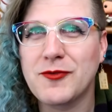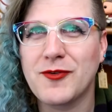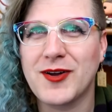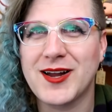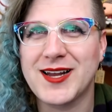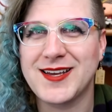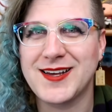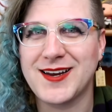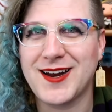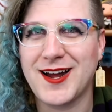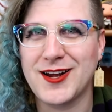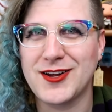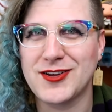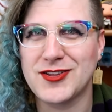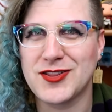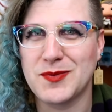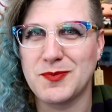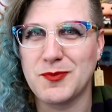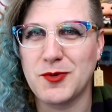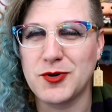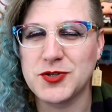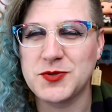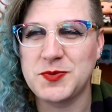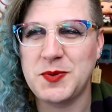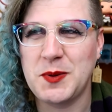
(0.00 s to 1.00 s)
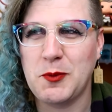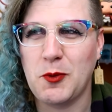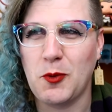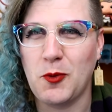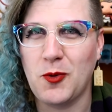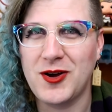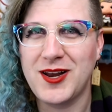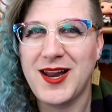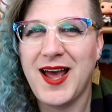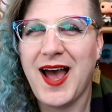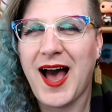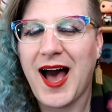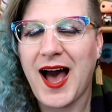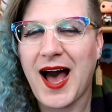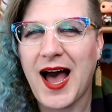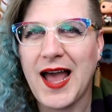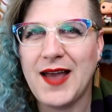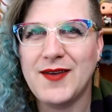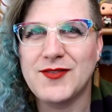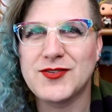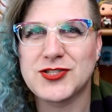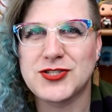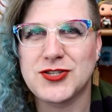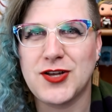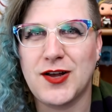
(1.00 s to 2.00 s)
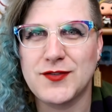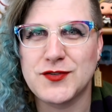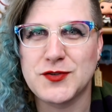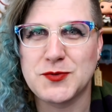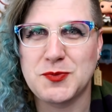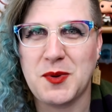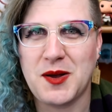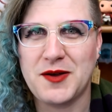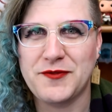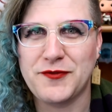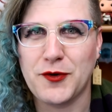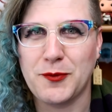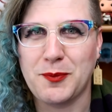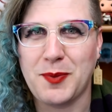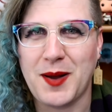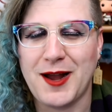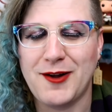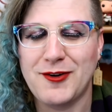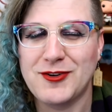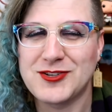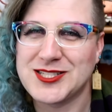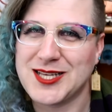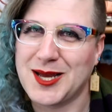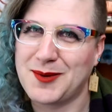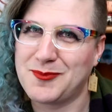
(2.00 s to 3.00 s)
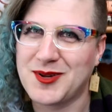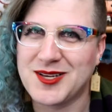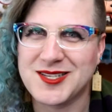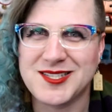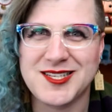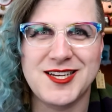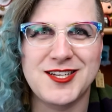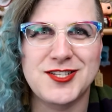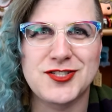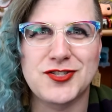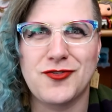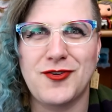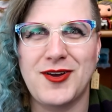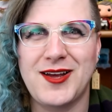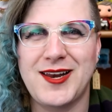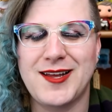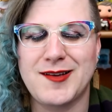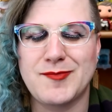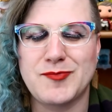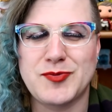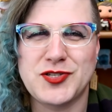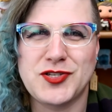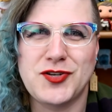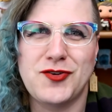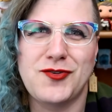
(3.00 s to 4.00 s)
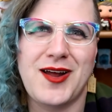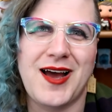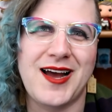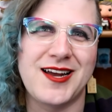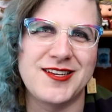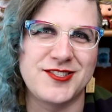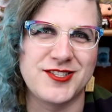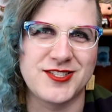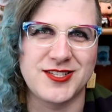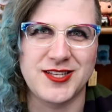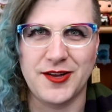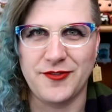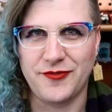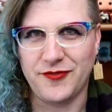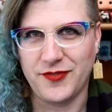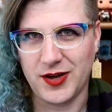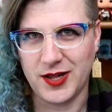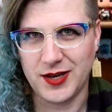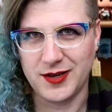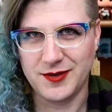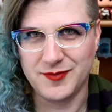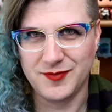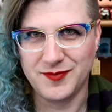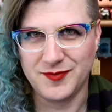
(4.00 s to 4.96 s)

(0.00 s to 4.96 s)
rank it higher than most people would. I have a soft spot for pirates. I'm not saying it's a great episode. I just have fun.